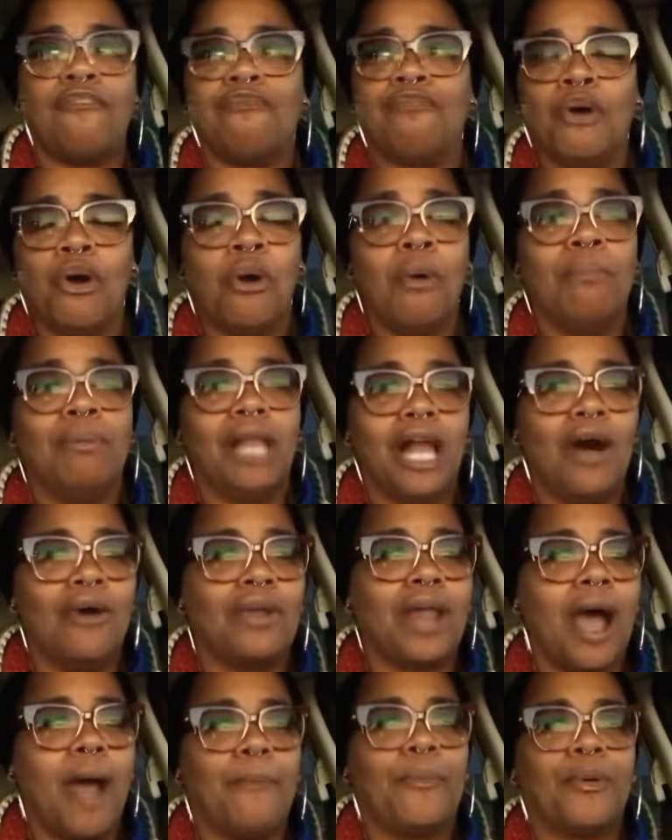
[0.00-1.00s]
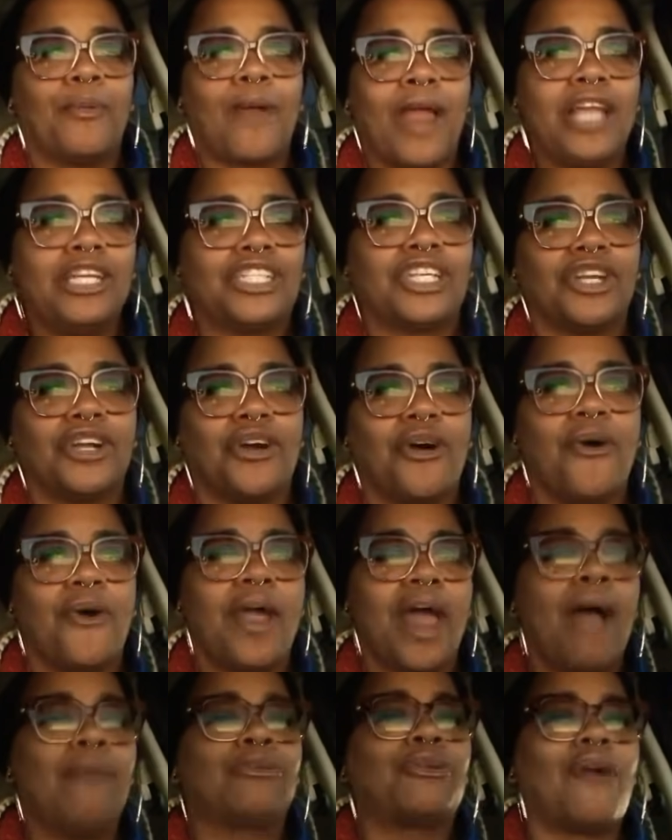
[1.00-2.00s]
a full blown operation
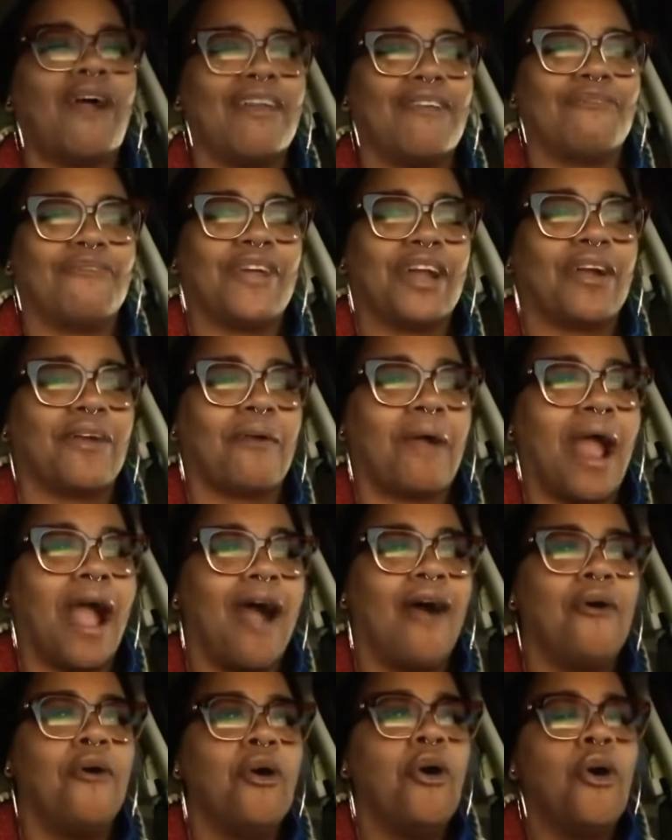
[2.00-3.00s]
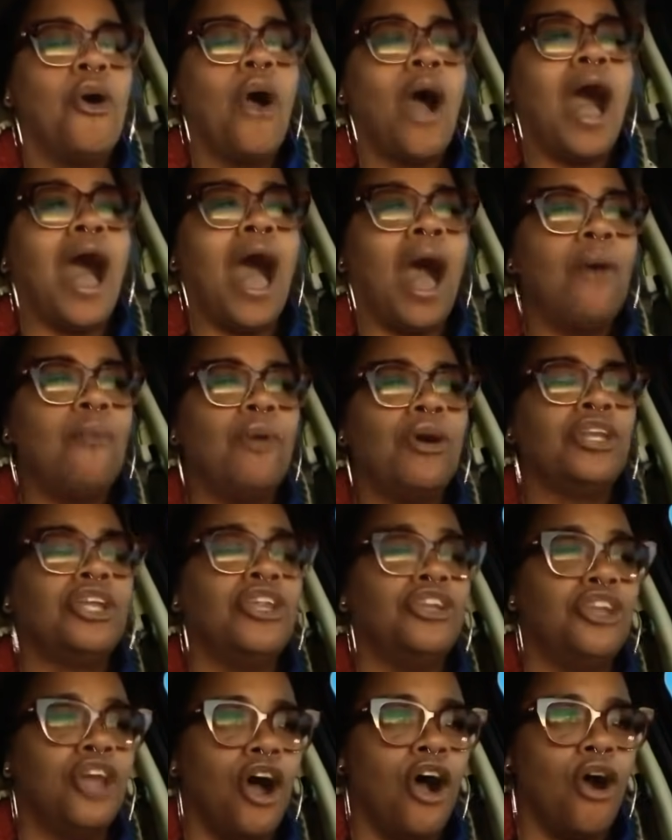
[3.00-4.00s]
going. I'm trying to figure out, I want
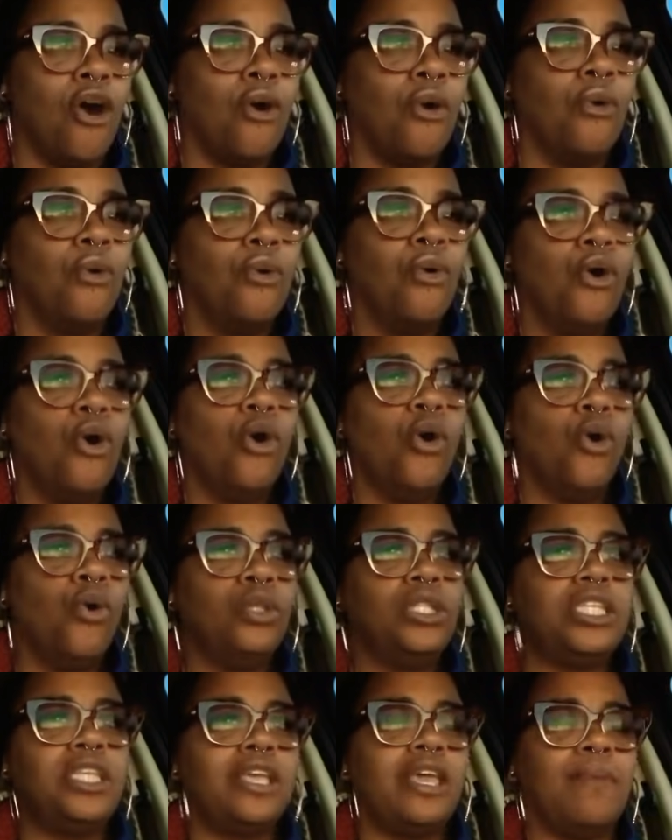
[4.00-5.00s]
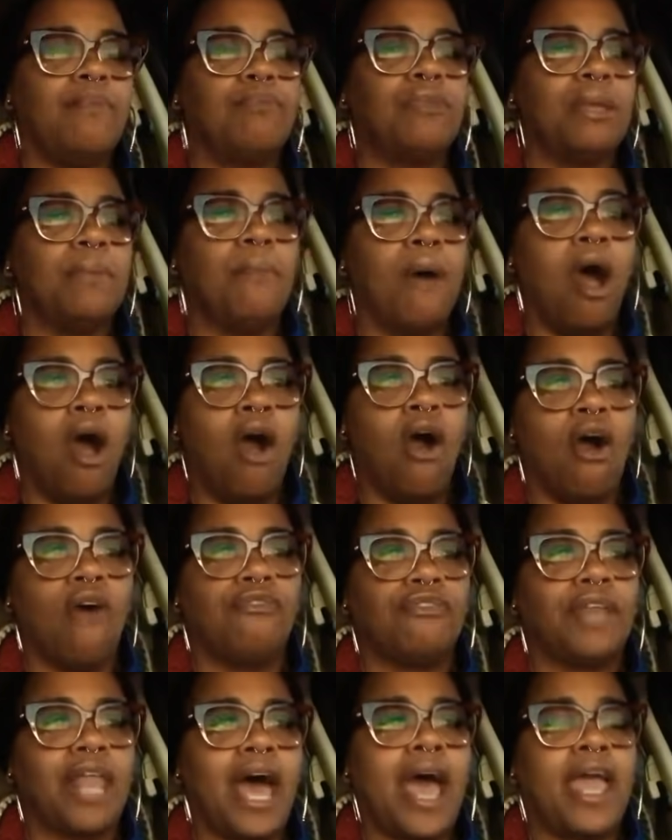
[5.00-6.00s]
to know who tipped them
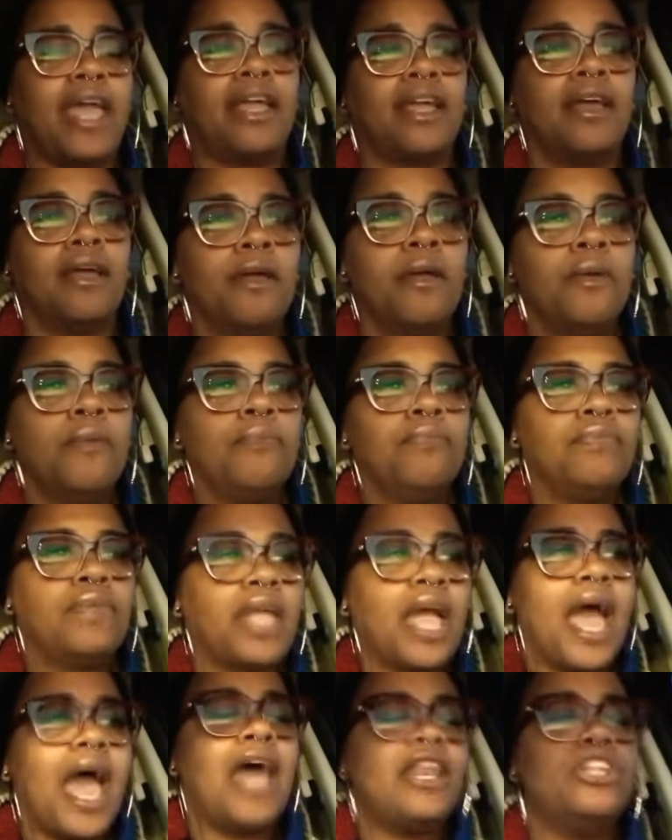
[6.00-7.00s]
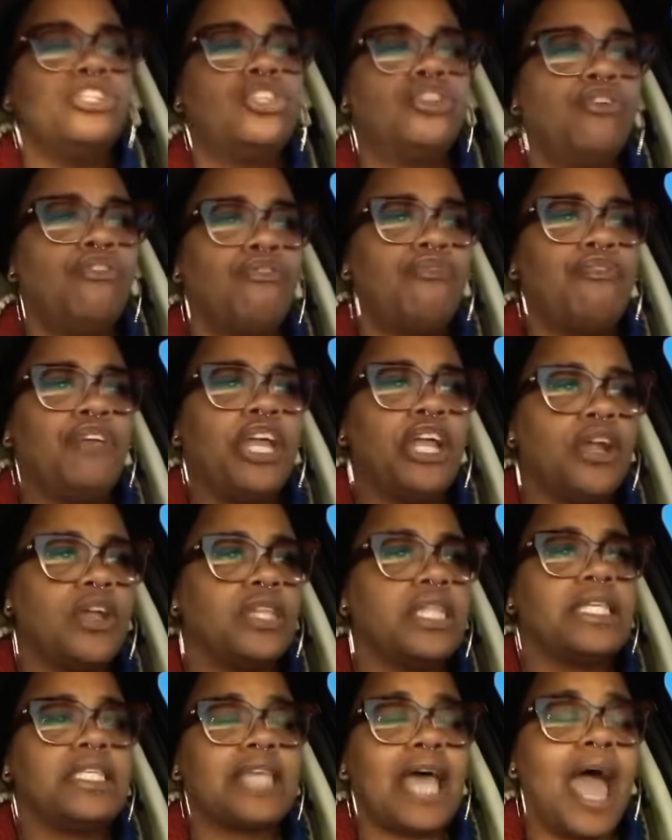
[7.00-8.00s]
off. Like, how did you figure
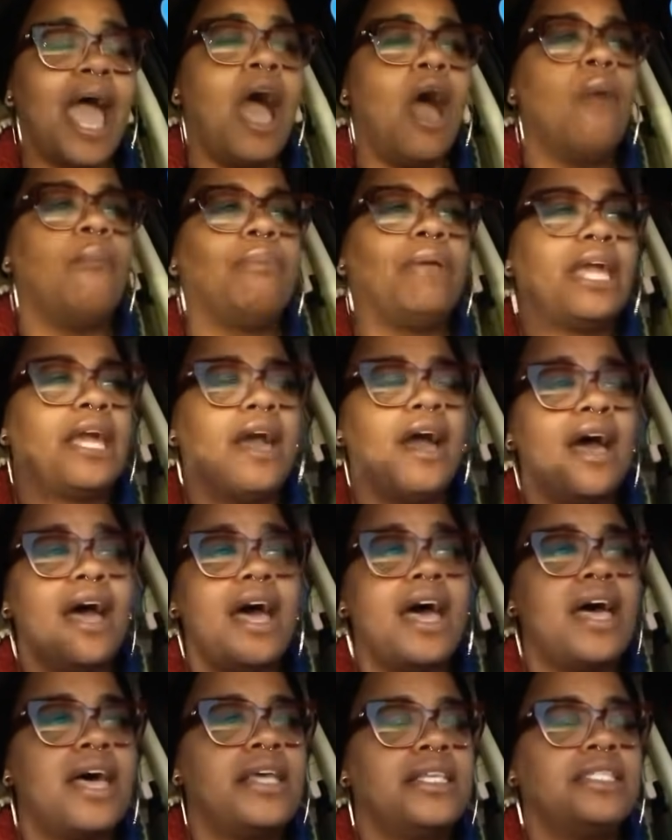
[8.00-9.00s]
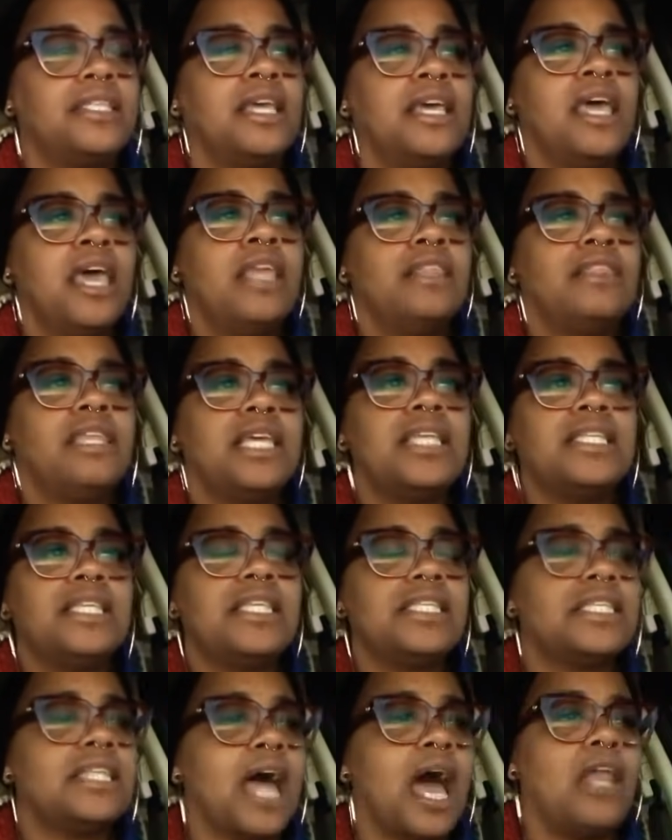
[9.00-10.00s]
this out? Because this
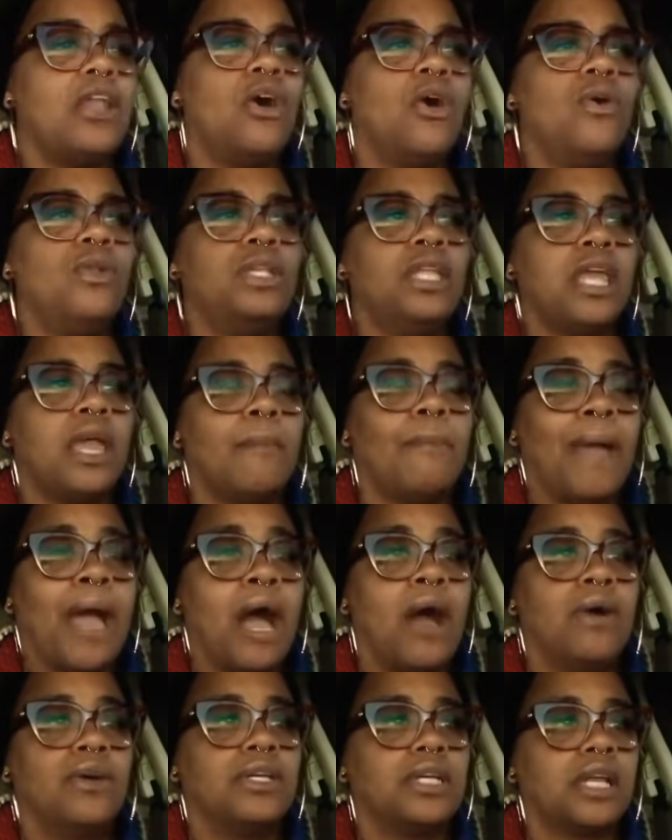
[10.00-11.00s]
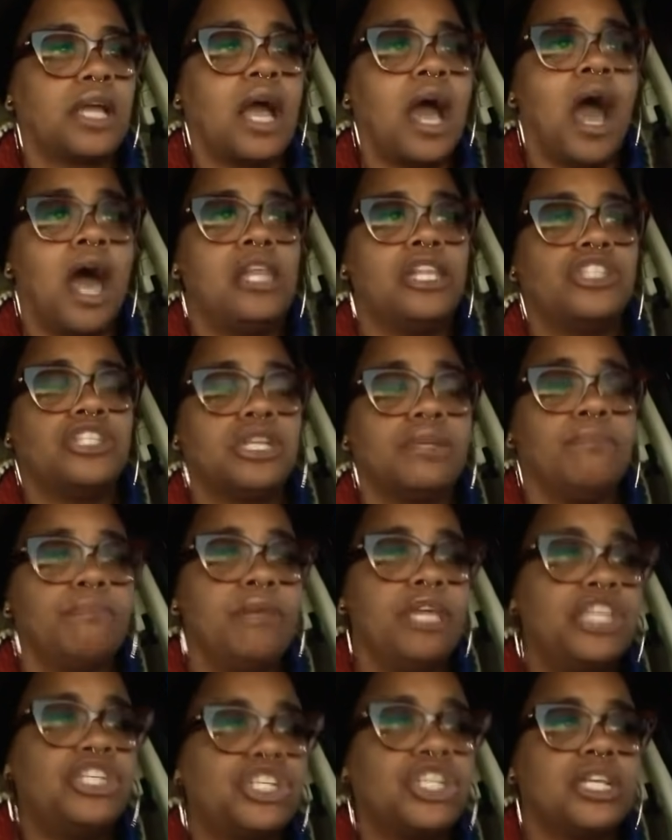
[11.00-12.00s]
is not only about college
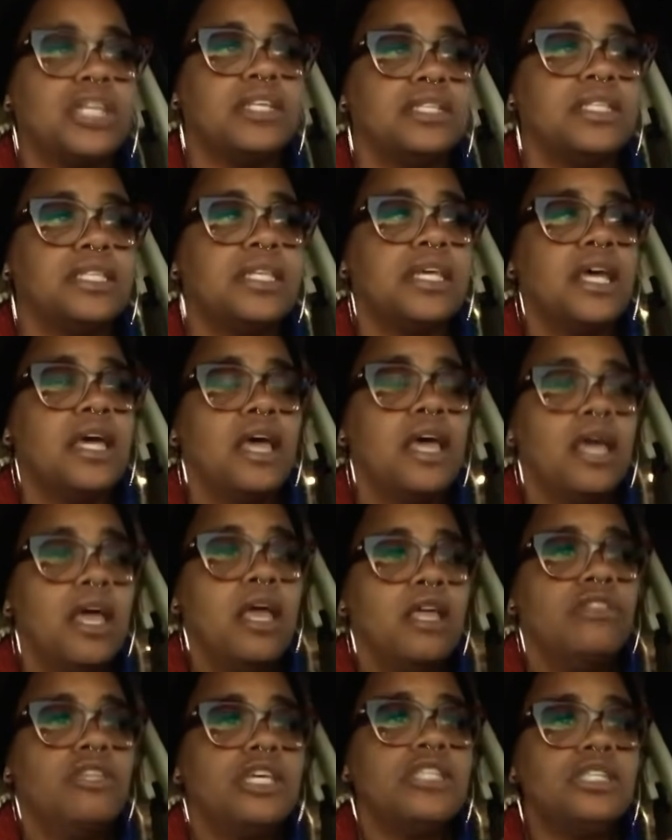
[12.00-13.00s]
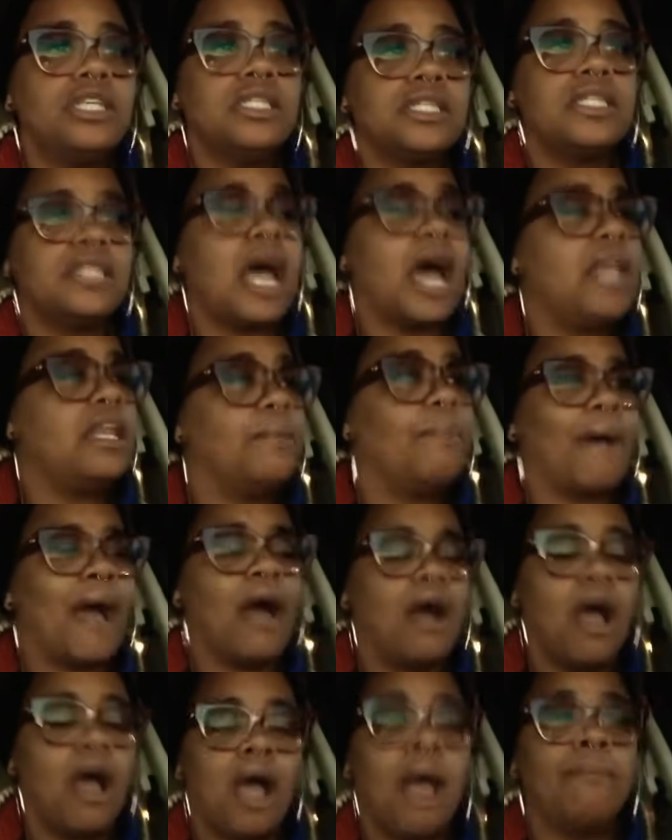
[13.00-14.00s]
admissions, this is not
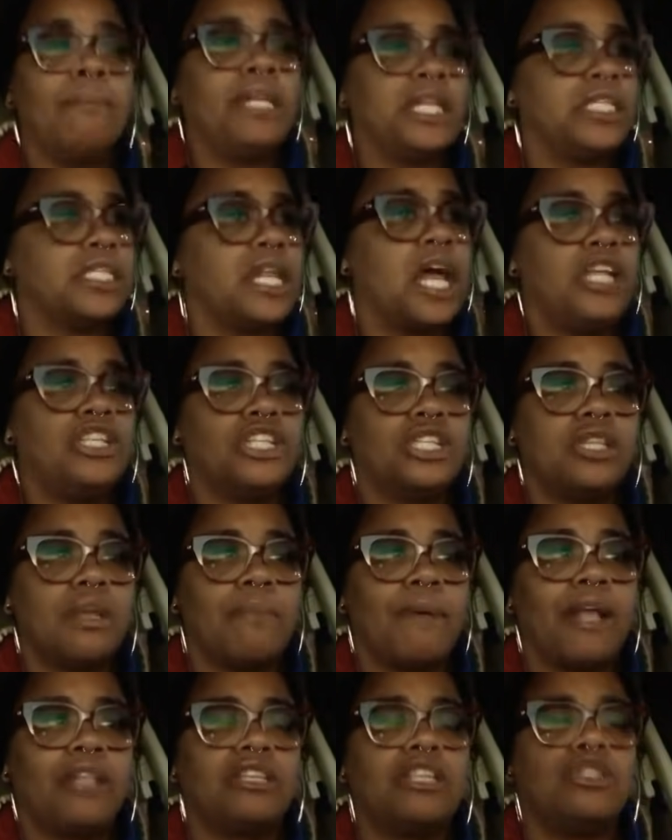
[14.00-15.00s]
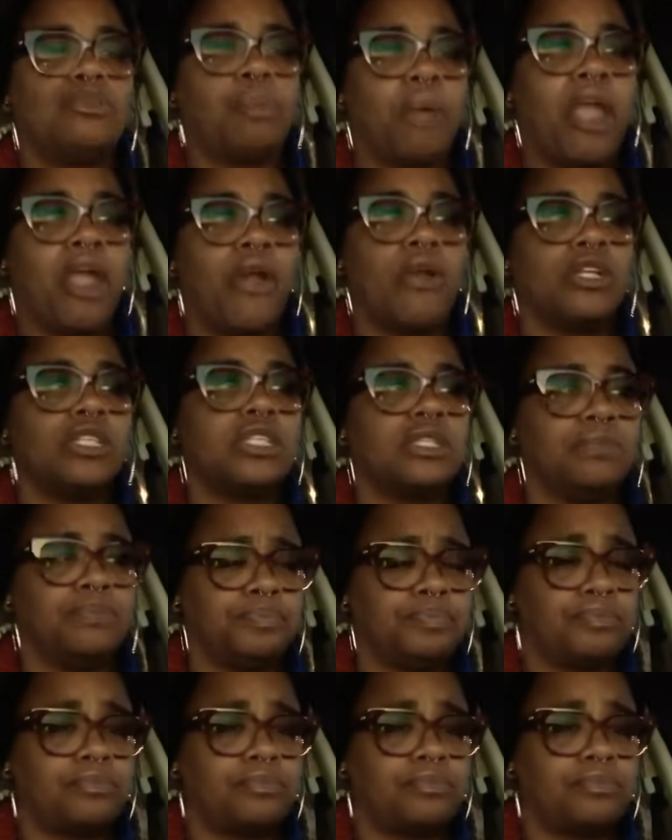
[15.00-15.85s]
about, I mean, it's not just about these parents